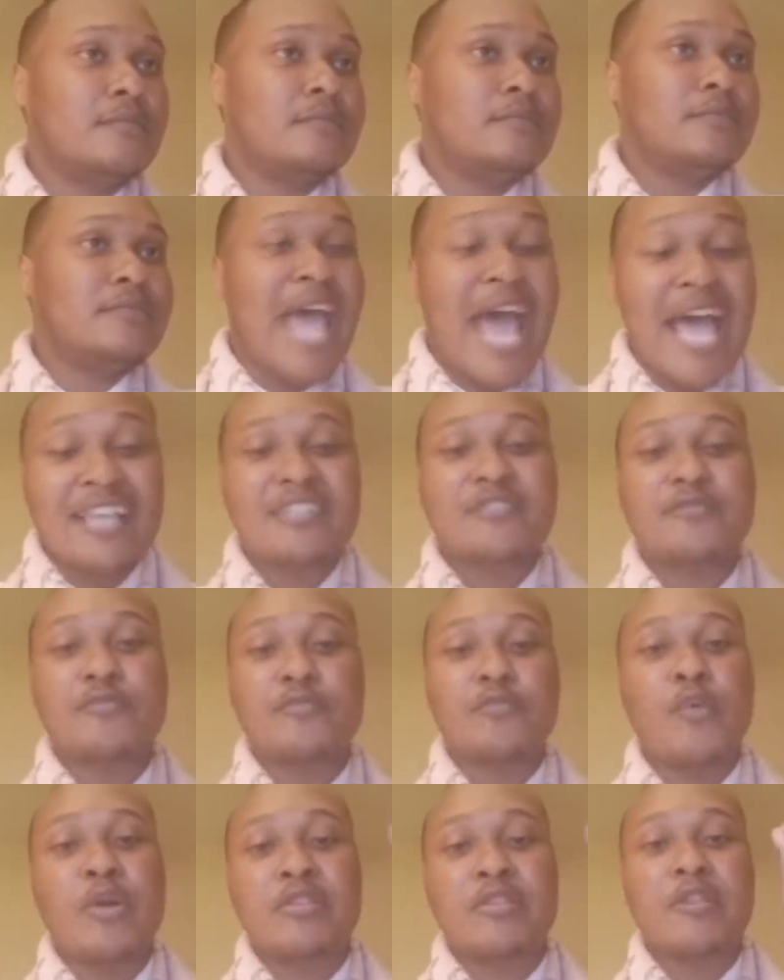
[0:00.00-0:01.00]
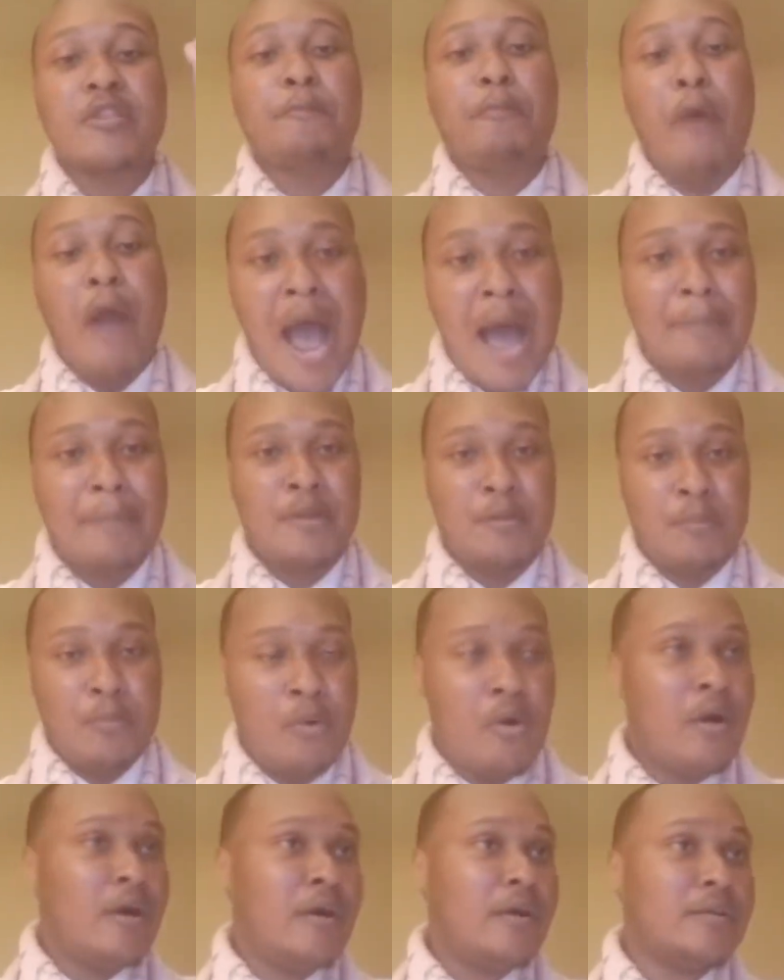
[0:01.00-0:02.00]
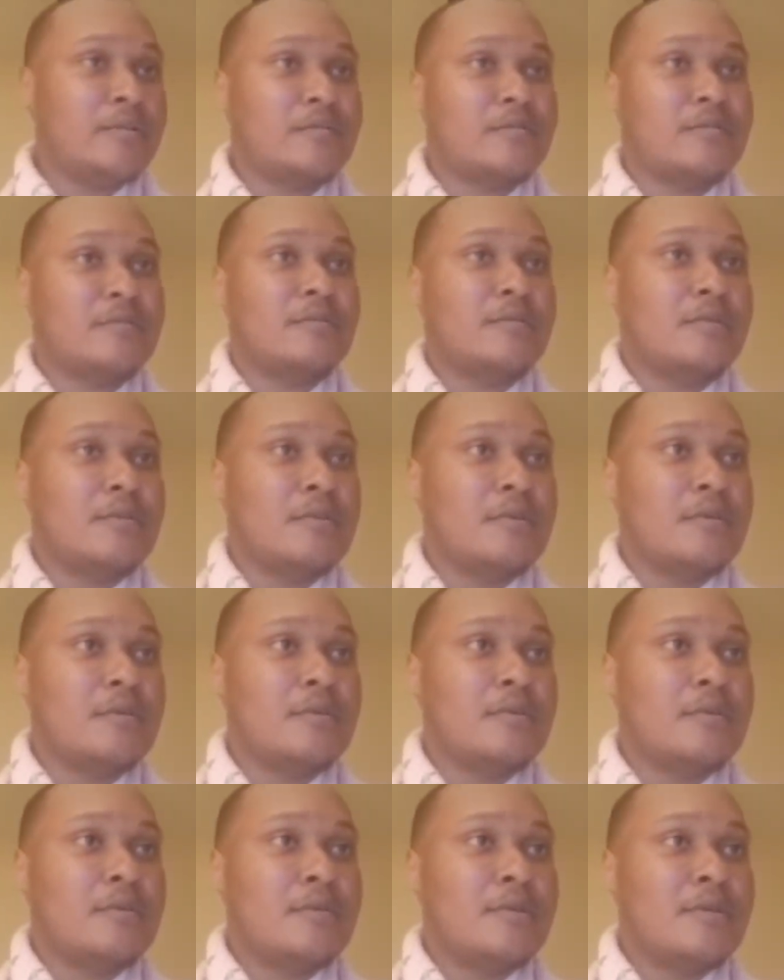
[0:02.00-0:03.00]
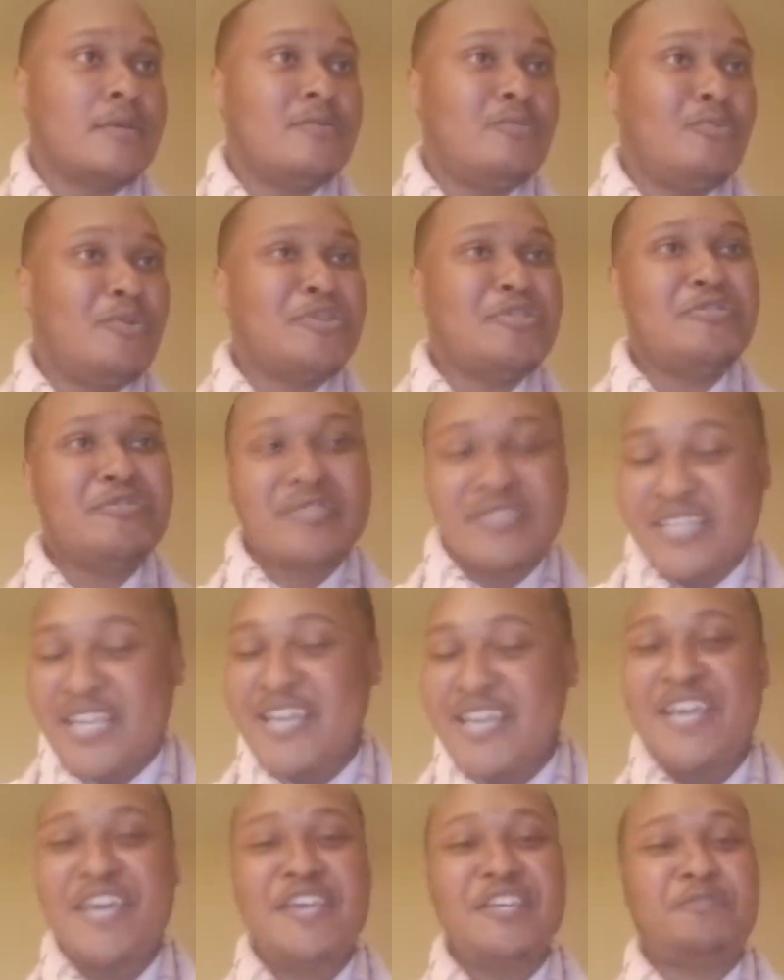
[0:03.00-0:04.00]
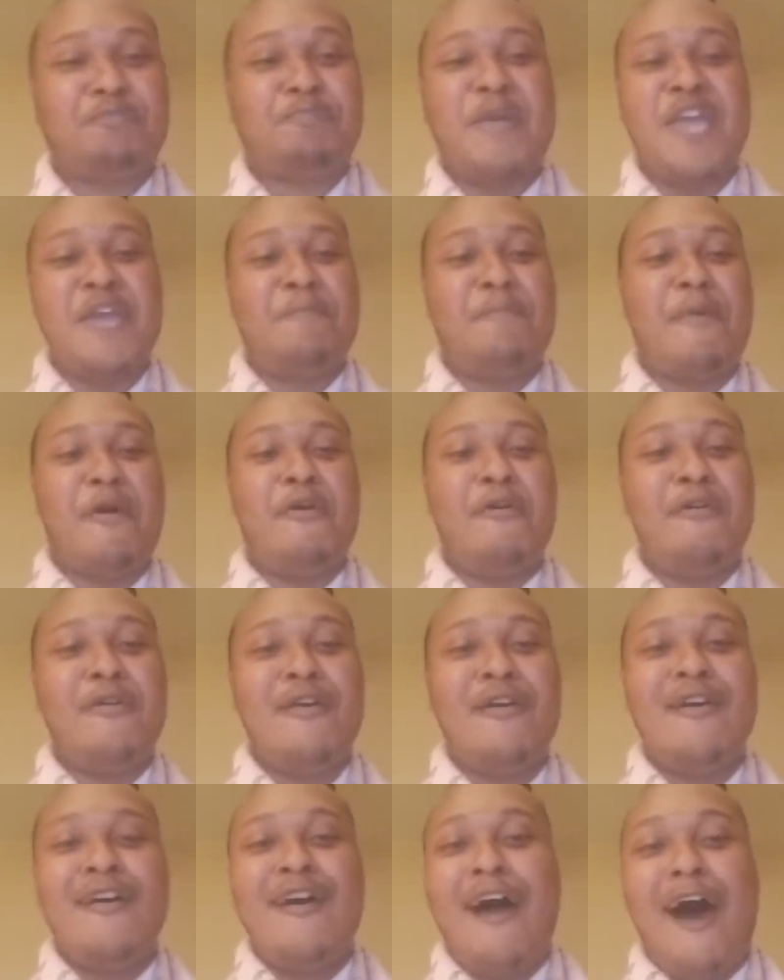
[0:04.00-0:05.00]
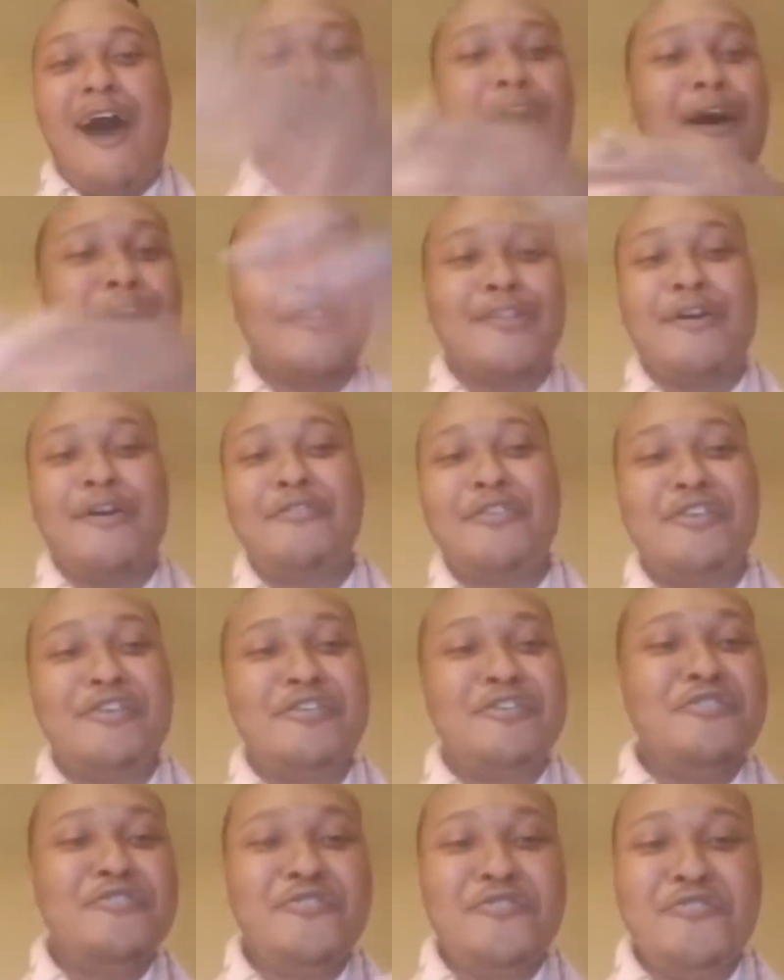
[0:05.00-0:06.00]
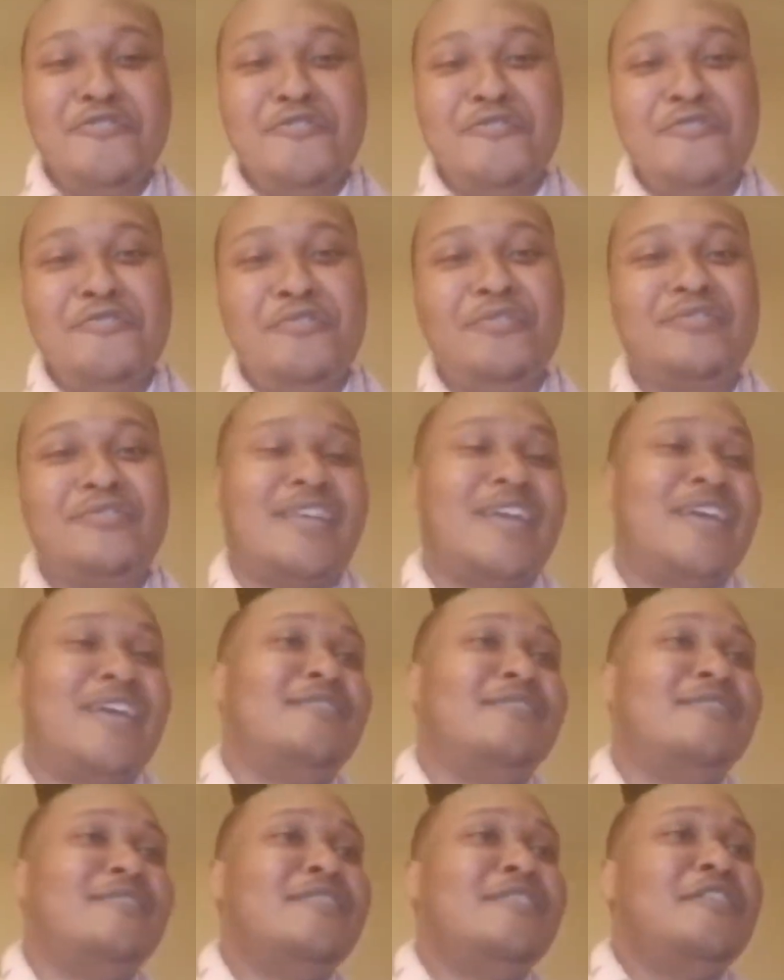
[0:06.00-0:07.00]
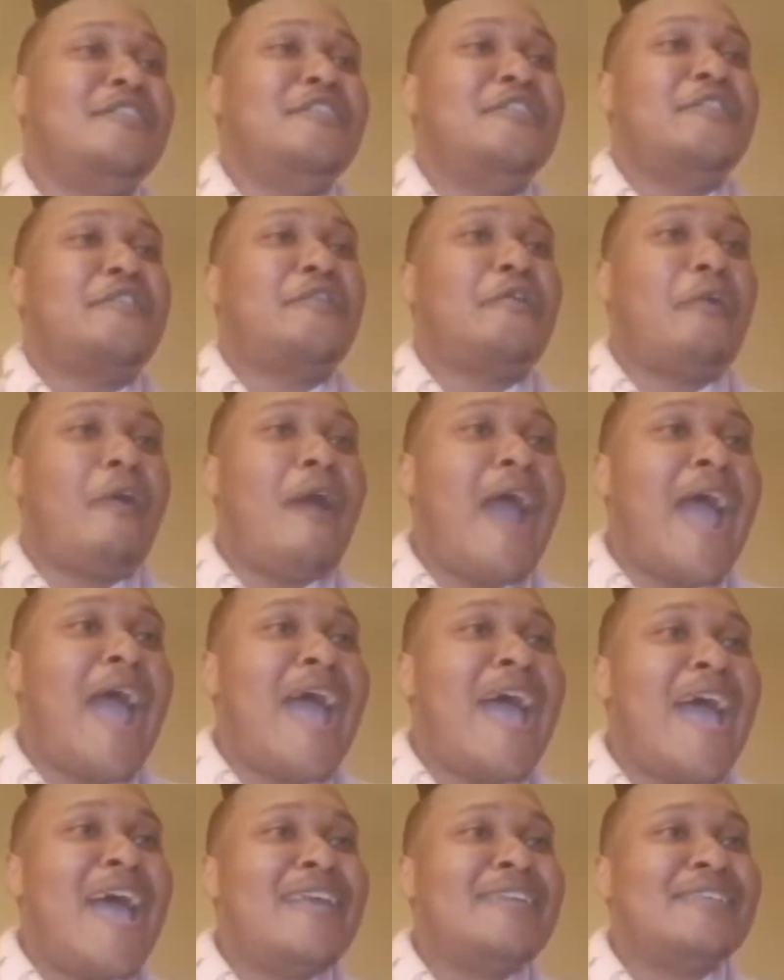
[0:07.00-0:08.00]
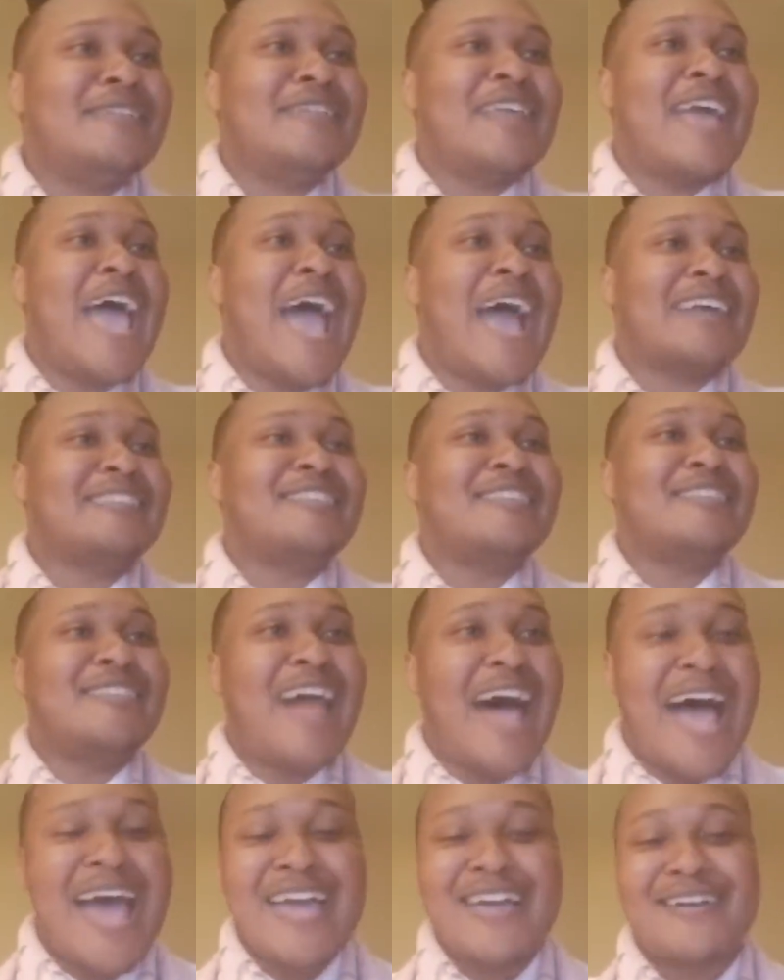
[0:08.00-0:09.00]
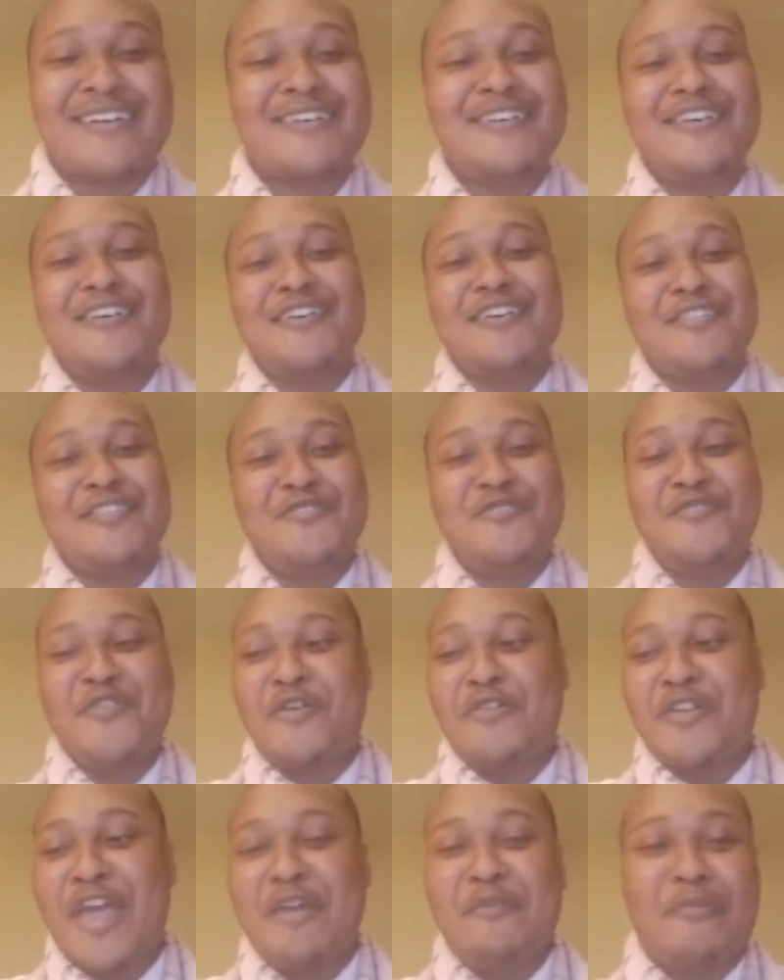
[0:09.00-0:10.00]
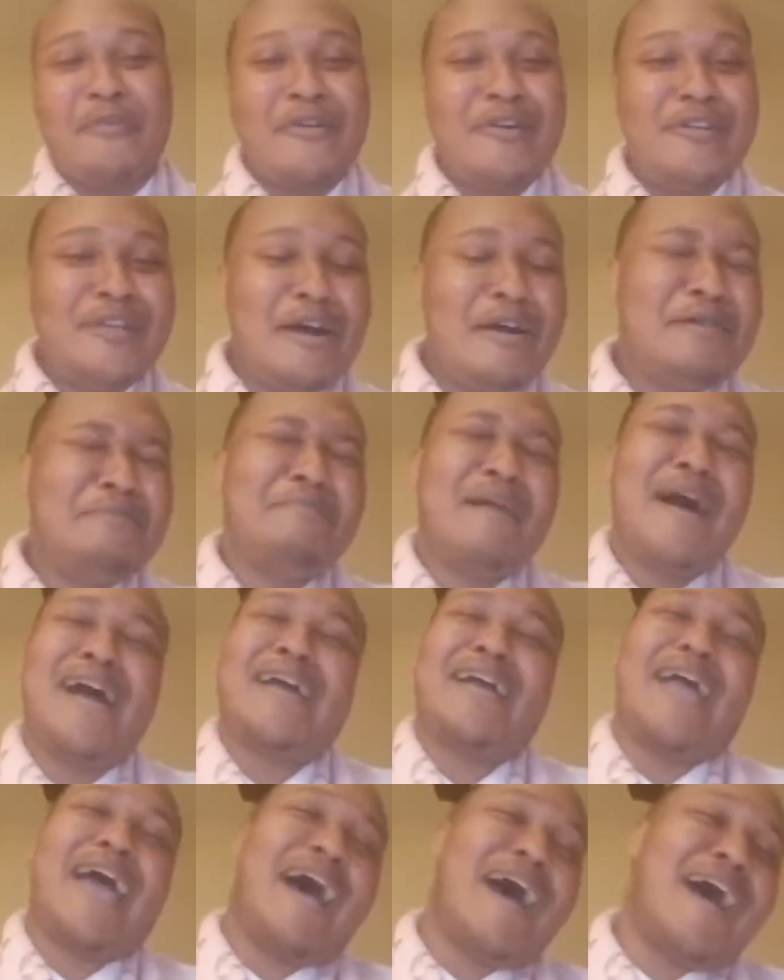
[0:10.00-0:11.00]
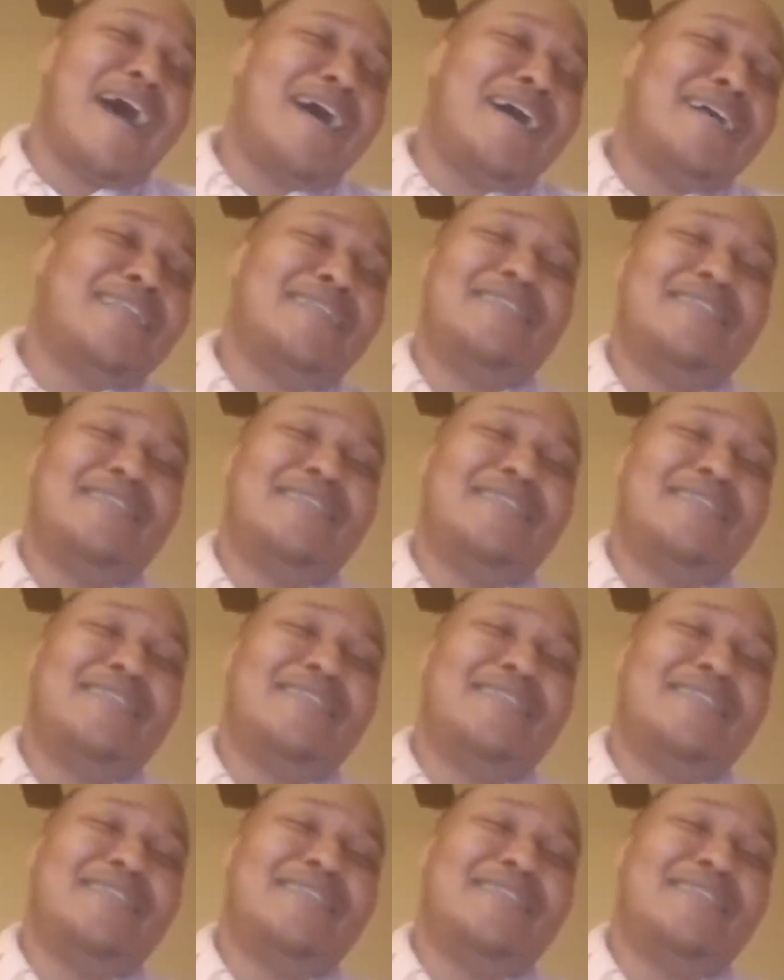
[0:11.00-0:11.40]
That's what the problem was. When you see these people all on the news and crying and acting like, they really, oh my God,